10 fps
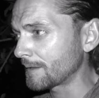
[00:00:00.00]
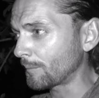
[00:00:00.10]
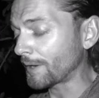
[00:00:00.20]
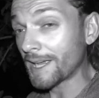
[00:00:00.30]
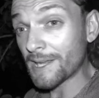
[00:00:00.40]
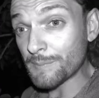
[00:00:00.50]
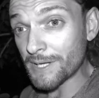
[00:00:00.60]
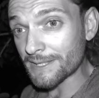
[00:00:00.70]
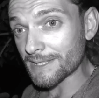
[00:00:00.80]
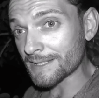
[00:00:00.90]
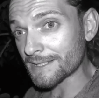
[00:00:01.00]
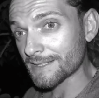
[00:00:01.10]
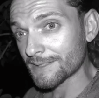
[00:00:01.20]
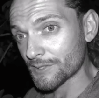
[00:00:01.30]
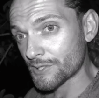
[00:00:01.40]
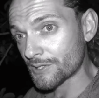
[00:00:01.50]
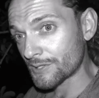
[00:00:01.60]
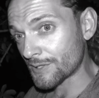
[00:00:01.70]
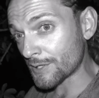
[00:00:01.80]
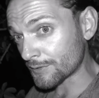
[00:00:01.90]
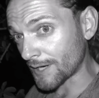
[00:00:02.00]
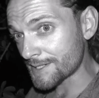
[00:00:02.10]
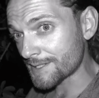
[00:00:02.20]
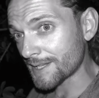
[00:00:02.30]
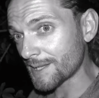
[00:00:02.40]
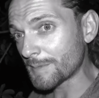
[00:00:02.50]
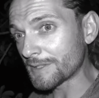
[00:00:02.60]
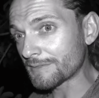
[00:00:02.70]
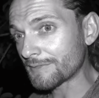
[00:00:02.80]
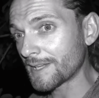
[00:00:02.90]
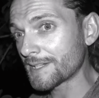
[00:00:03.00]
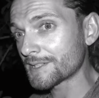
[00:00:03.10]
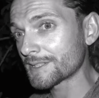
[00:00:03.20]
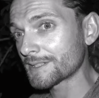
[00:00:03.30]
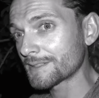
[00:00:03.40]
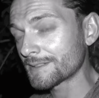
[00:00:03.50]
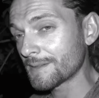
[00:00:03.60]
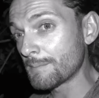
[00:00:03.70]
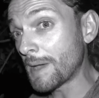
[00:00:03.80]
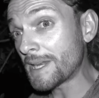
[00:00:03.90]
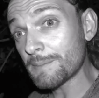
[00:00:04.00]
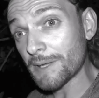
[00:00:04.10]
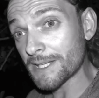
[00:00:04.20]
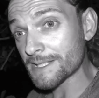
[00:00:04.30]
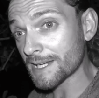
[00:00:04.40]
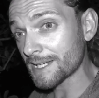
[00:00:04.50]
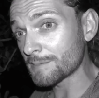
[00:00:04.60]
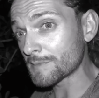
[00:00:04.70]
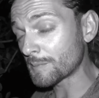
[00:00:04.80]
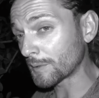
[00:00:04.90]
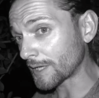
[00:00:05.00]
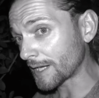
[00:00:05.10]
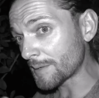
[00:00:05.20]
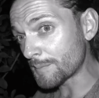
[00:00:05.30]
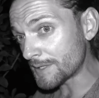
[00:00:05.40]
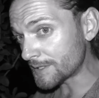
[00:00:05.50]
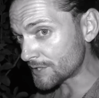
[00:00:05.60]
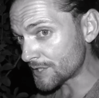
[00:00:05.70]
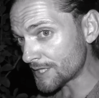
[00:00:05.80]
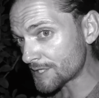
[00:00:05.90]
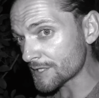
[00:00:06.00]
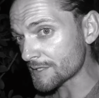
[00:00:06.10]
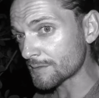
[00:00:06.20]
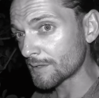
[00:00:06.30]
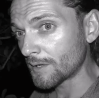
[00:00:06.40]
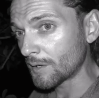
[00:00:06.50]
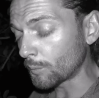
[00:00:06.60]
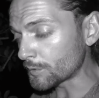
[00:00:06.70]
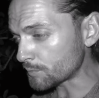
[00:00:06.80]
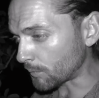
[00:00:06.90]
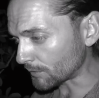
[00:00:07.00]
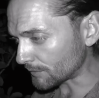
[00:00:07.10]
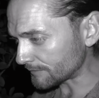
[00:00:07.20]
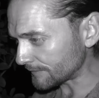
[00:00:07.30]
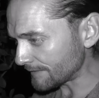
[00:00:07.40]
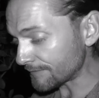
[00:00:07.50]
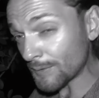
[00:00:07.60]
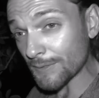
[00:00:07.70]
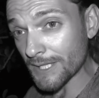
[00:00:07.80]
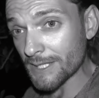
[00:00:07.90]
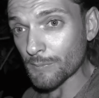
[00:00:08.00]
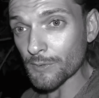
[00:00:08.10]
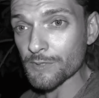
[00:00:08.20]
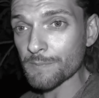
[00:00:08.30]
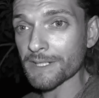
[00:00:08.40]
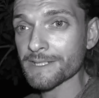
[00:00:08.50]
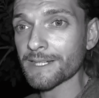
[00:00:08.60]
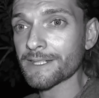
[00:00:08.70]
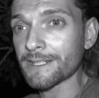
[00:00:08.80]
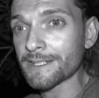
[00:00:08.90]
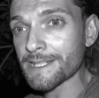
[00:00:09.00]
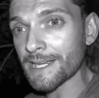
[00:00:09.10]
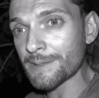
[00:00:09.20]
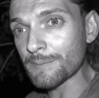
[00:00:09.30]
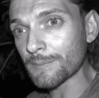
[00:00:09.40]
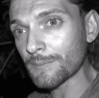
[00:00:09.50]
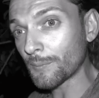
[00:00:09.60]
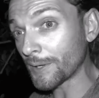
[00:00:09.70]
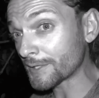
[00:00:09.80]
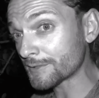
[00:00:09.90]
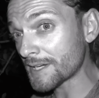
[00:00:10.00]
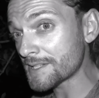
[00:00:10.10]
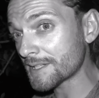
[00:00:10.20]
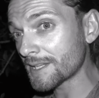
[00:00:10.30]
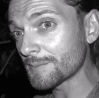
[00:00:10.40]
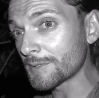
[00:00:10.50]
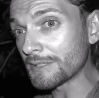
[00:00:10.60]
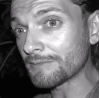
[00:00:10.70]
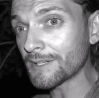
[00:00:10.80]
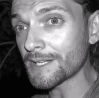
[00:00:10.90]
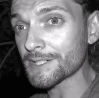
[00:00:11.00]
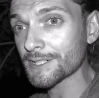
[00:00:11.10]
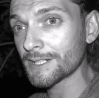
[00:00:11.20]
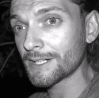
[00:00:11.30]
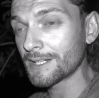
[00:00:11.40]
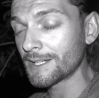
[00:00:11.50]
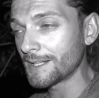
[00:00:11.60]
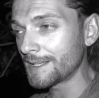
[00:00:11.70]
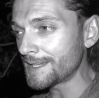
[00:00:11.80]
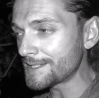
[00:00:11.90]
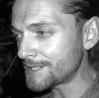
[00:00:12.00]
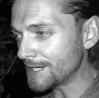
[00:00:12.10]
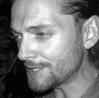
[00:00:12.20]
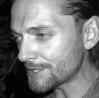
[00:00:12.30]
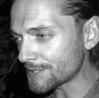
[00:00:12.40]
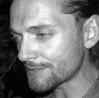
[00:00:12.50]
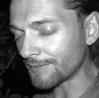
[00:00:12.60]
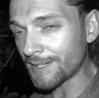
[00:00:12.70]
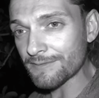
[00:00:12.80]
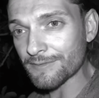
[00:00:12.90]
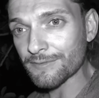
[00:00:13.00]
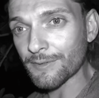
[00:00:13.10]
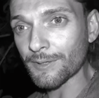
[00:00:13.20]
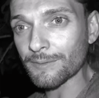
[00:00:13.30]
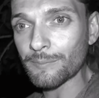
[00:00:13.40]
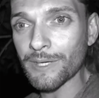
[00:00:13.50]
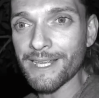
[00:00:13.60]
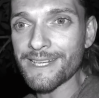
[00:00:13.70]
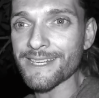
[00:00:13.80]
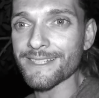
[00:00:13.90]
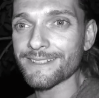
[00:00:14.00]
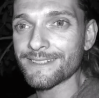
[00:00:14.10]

Well, I admit that the Christ came in the flesh many, many times, but I admit that Jesus was one of, if not the most spectacular time when a Christ came in the flesh. His teachings have lived for millennia.